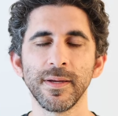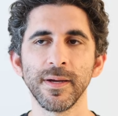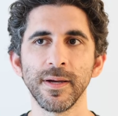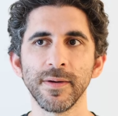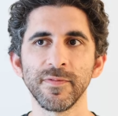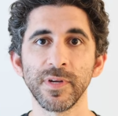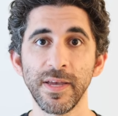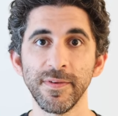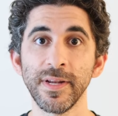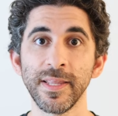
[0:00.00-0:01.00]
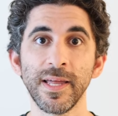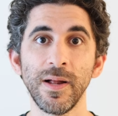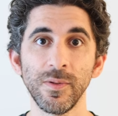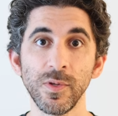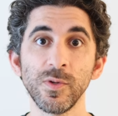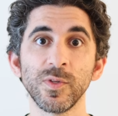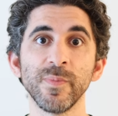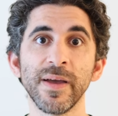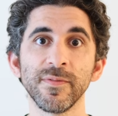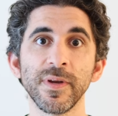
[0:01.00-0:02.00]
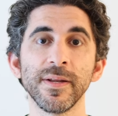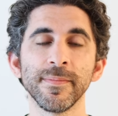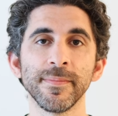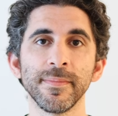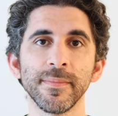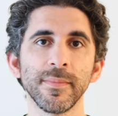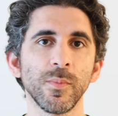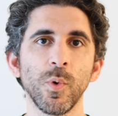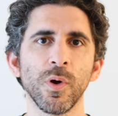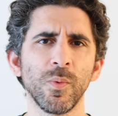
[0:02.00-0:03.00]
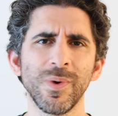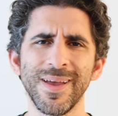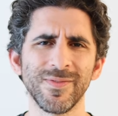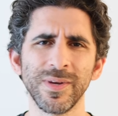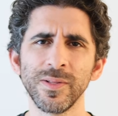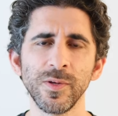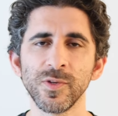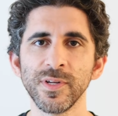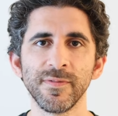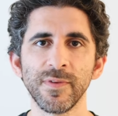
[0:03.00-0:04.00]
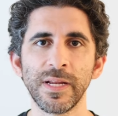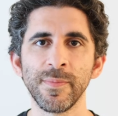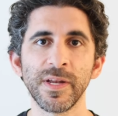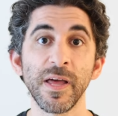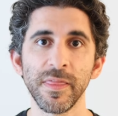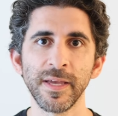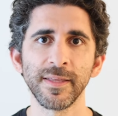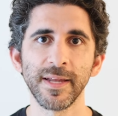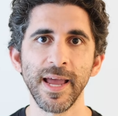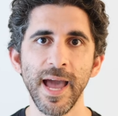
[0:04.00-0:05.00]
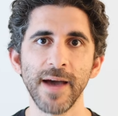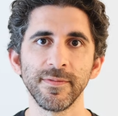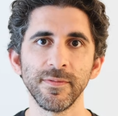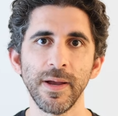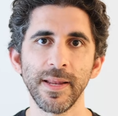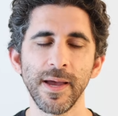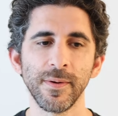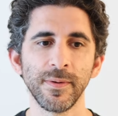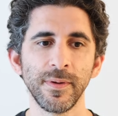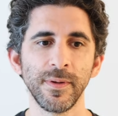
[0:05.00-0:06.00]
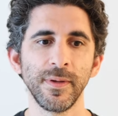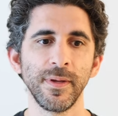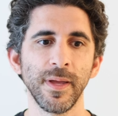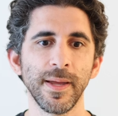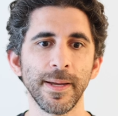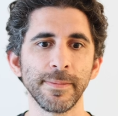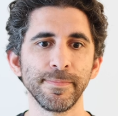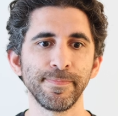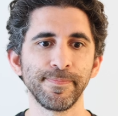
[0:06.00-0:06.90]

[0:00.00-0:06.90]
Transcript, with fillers: uh, forgiven and I'll lose my freedom or whatever illusion of freedom that I think that I have right now. Um,